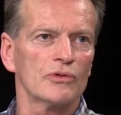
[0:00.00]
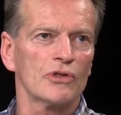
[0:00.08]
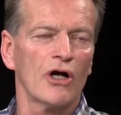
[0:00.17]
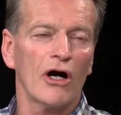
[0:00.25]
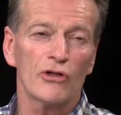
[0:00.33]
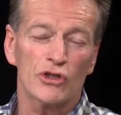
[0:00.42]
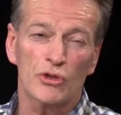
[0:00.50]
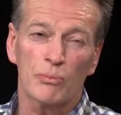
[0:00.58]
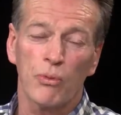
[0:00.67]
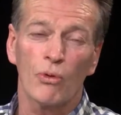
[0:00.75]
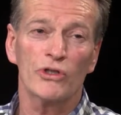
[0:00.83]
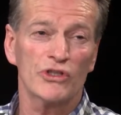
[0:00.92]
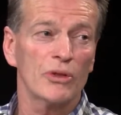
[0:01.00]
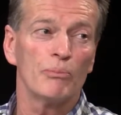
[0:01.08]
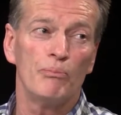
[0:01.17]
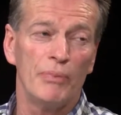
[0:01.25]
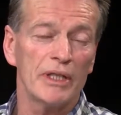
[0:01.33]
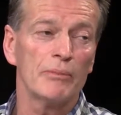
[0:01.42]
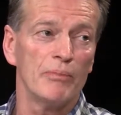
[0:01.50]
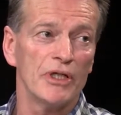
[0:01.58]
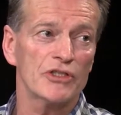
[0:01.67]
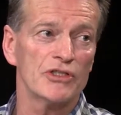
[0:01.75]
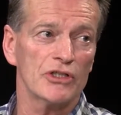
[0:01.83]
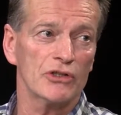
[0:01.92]
college sports is a big
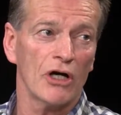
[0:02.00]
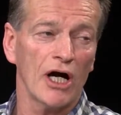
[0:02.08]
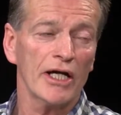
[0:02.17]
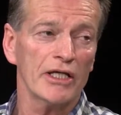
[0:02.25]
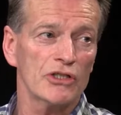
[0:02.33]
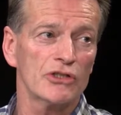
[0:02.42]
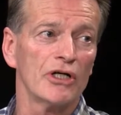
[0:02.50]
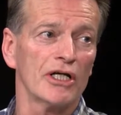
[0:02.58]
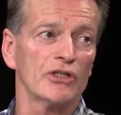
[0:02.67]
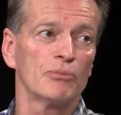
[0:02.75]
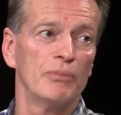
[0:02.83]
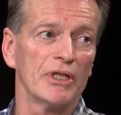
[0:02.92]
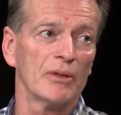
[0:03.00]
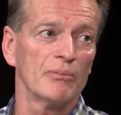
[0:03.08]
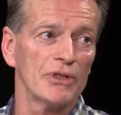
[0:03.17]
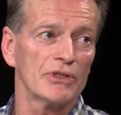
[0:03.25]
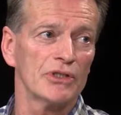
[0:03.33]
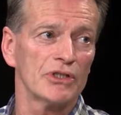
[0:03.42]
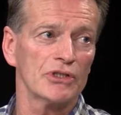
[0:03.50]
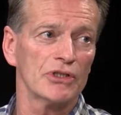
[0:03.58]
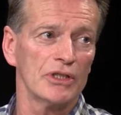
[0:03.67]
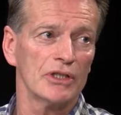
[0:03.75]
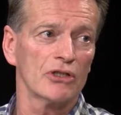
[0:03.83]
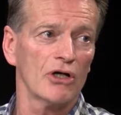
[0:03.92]
business. Hockey is not as big a
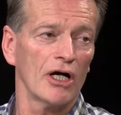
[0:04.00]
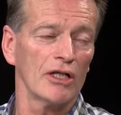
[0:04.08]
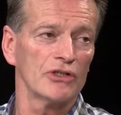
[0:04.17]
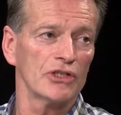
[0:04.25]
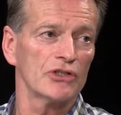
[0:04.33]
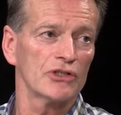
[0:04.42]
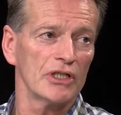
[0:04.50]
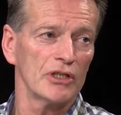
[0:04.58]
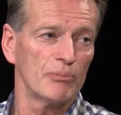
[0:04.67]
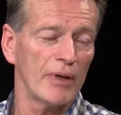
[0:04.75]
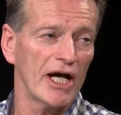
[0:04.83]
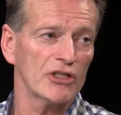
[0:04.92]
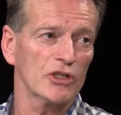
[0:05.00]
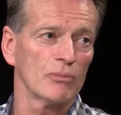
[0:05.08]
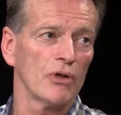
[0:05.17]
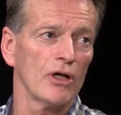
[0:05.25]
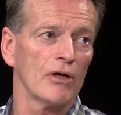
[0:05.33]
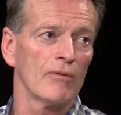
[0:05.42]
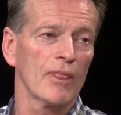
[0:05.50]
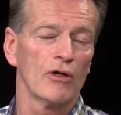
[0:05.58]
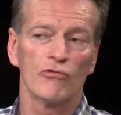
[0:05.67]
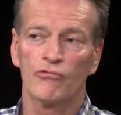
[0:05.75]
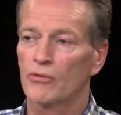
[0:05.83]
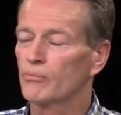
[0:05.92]
business in college as basketball,
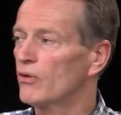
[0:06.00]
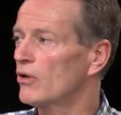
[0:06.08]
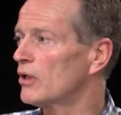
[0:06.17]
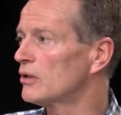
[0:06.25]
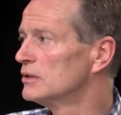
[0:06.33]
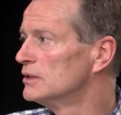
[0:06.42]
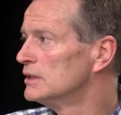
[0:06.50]
football.